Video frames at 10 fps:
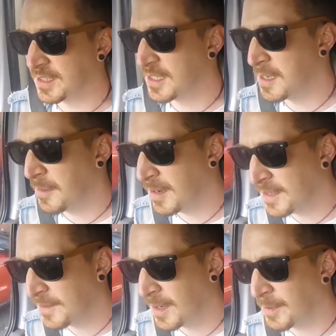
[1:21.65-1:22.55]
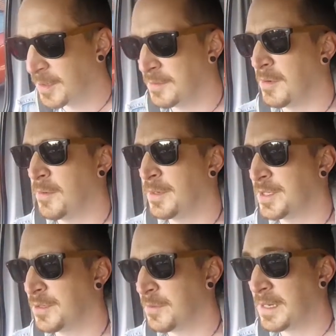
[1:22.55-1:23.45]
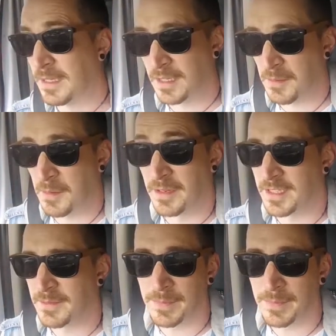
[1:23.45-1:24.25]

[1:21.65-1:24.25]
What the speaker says: I'll leave it uploading while we're shooting the wedding. I don't mind.